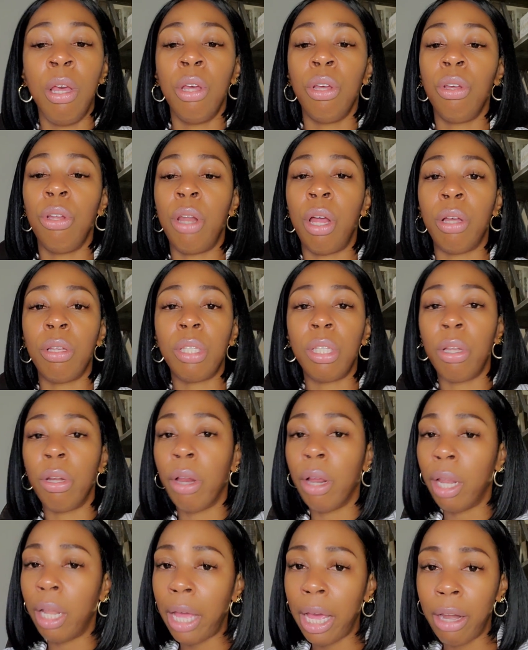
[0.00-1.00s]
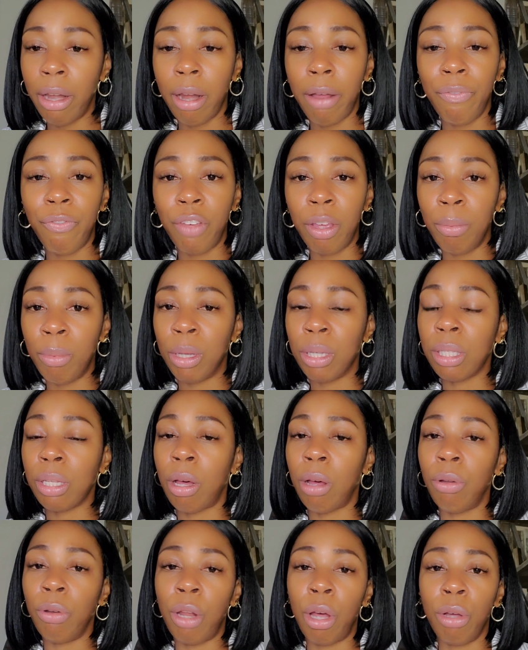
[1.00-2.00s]
Sooner or later, them females
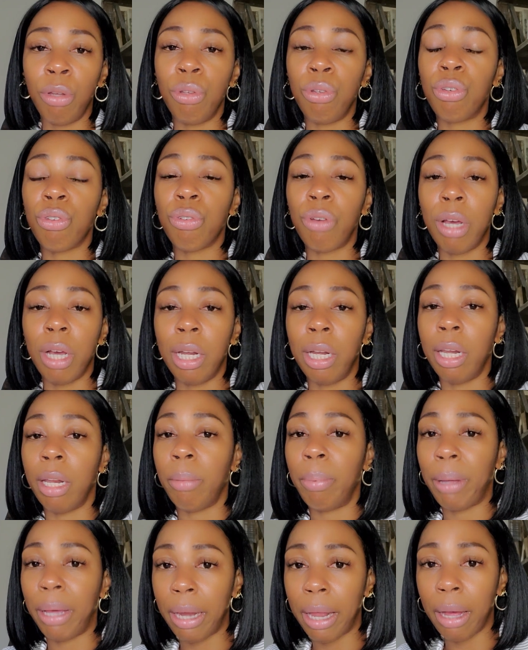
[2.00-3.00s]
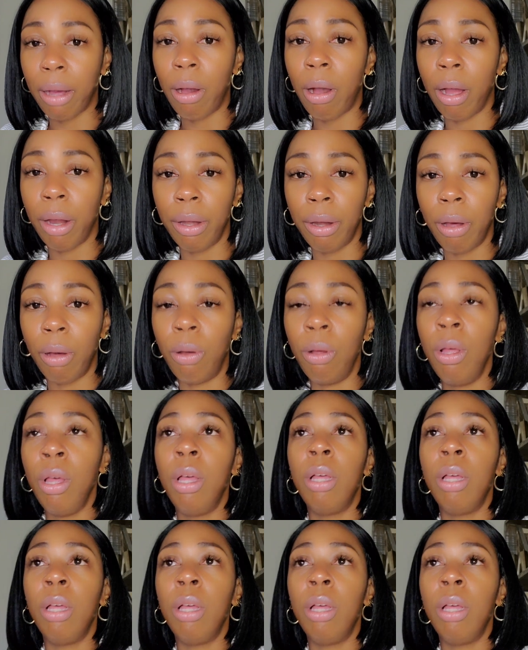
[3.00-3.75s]
going to know you're struggling to pay that car note.